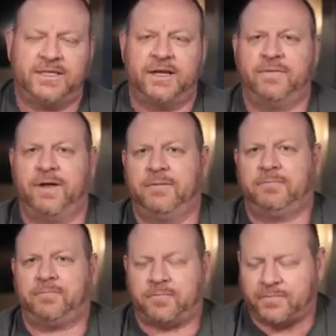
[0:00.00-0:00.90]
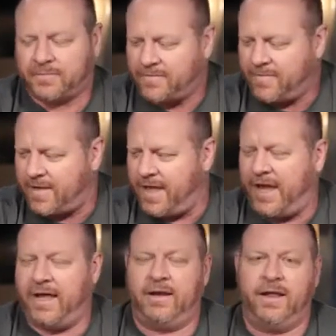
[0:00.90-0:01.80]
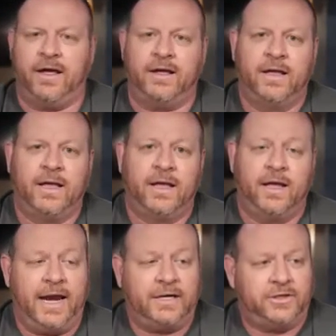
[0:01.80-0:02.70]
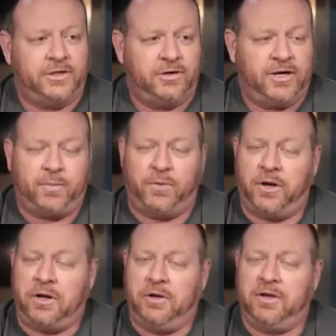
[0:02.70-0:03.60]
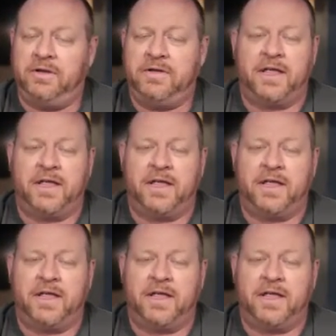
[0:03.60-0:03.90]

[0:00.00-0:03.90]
stuff in it, and it actually turned out pretty good.